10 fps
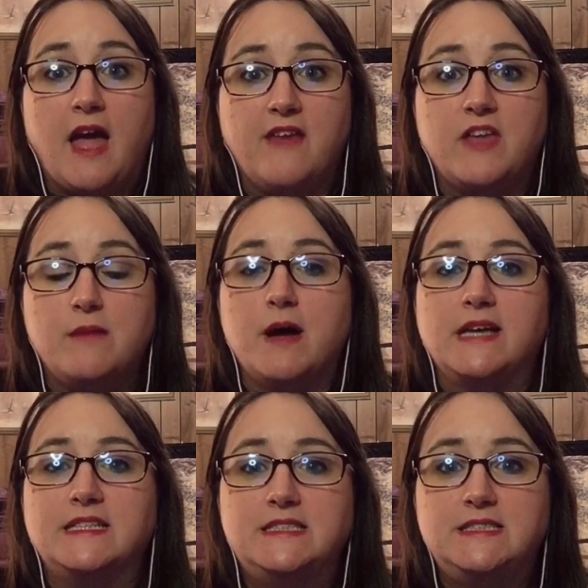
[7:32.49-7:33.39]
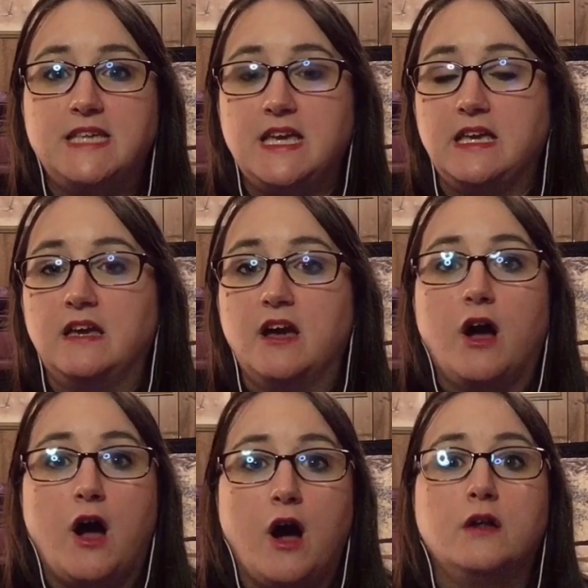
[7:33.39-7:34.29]
And they might see
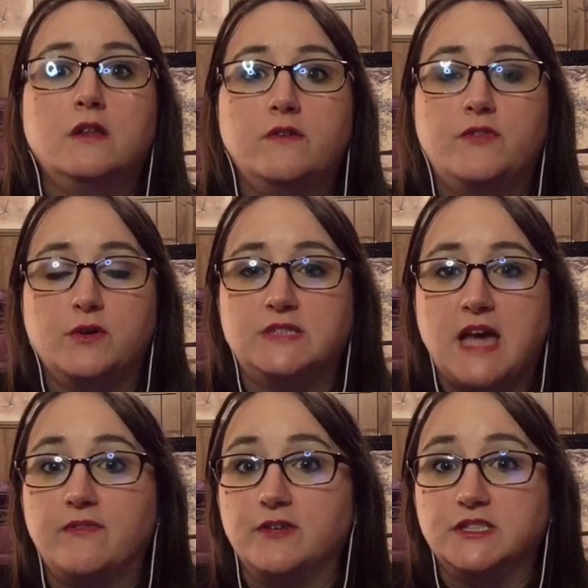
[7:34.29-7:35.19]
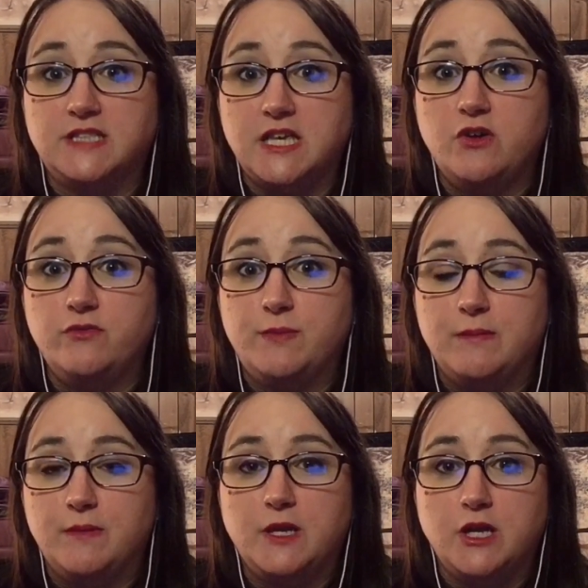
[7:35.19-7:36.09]
all of those efforts that you've been